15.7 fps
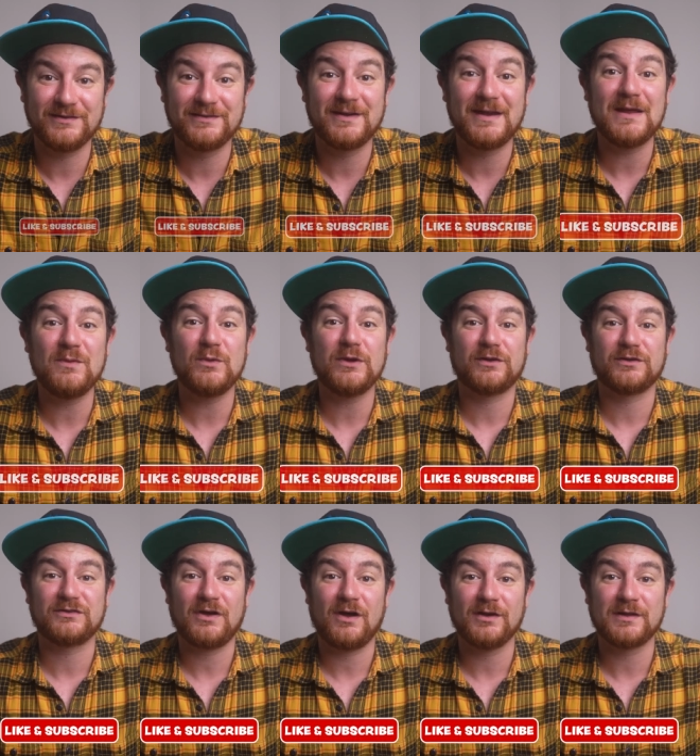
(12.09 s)
and today we are
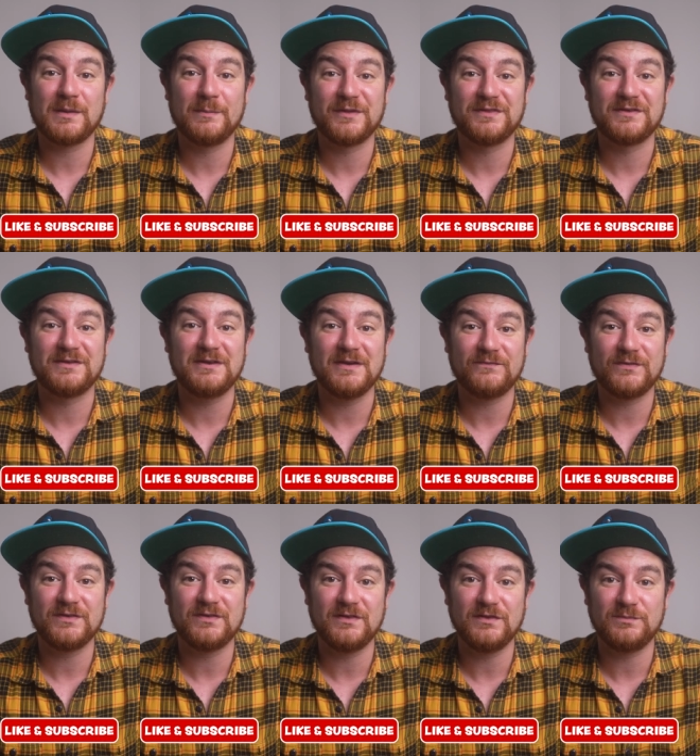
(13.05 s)
talking about the
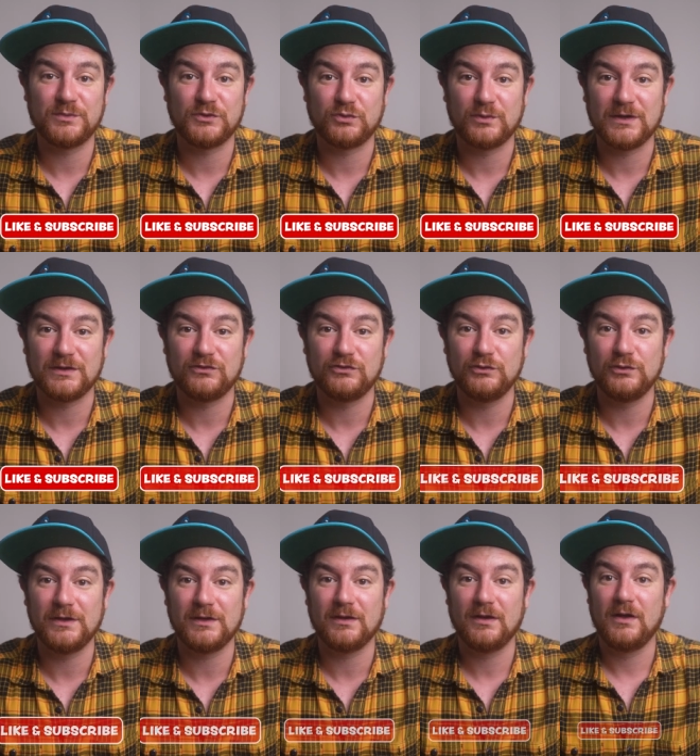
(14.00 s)
differences between
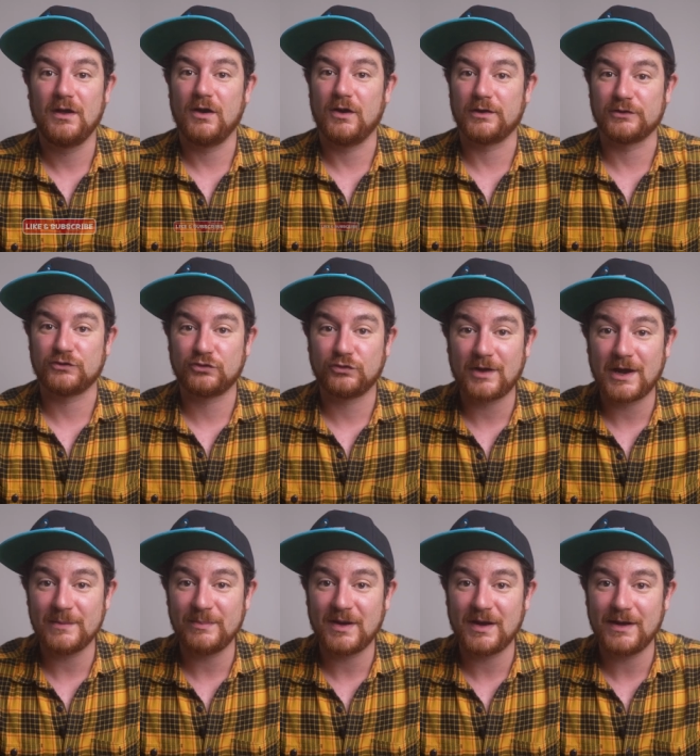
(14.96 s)
shooting on a
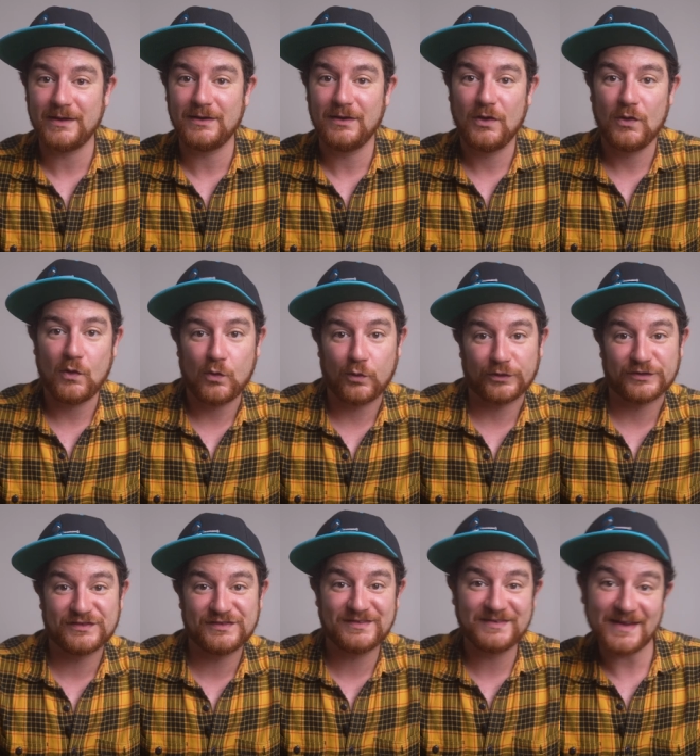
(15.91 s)
tripod or
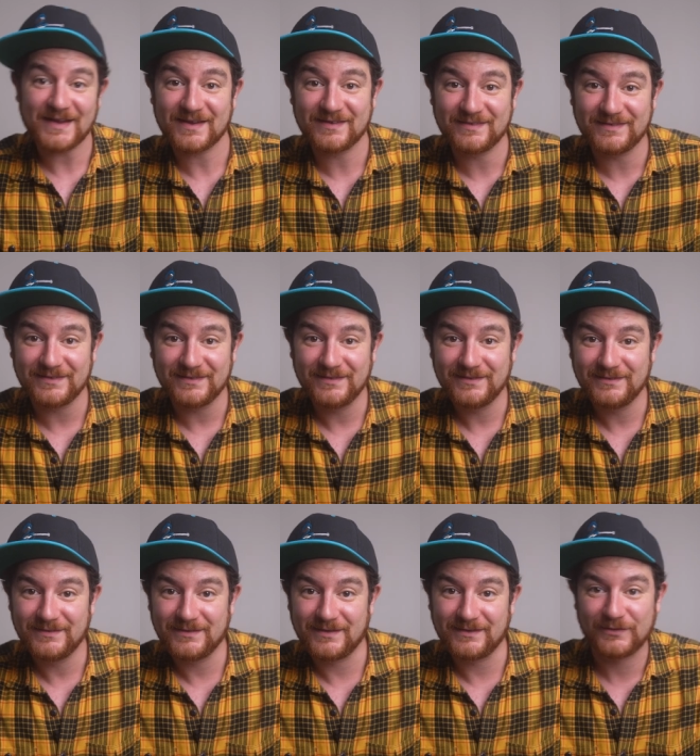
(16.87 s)
sticks,
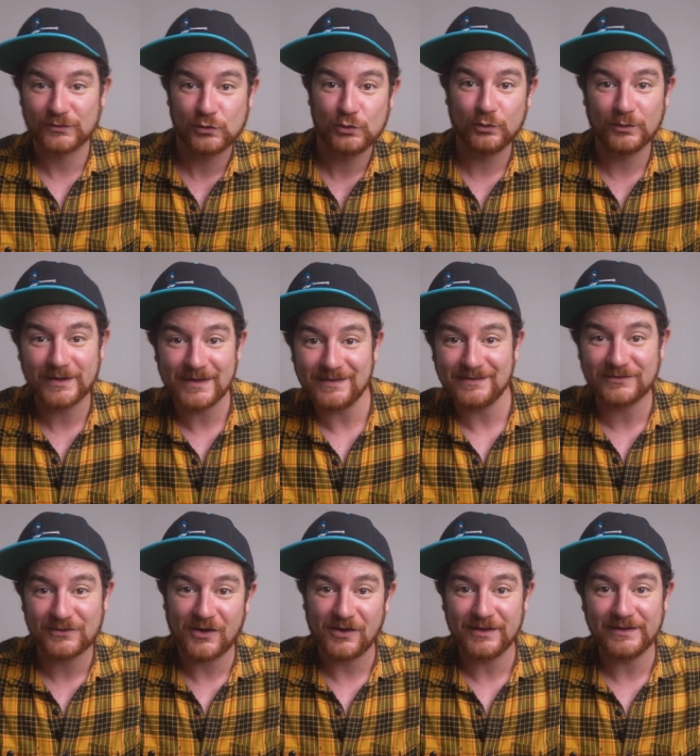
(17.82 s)
as the cool
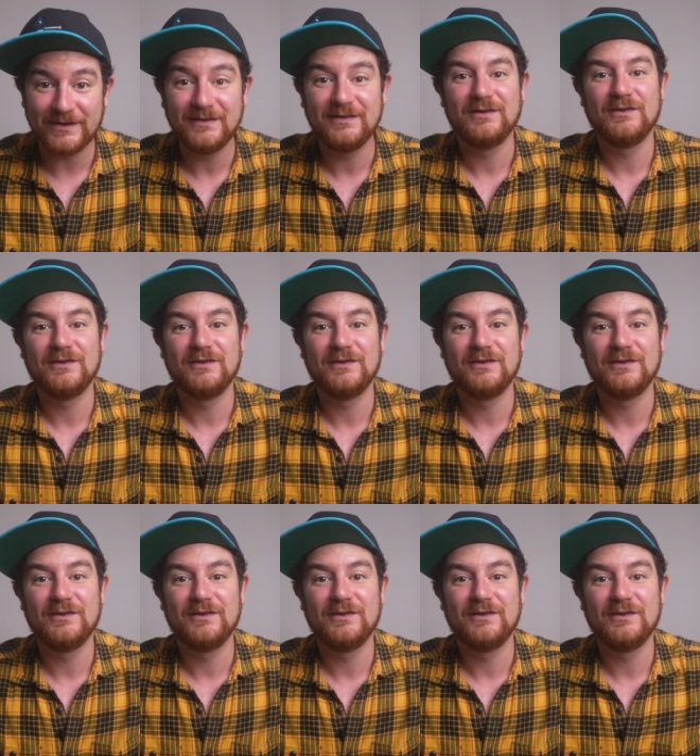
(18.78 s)
kids call it,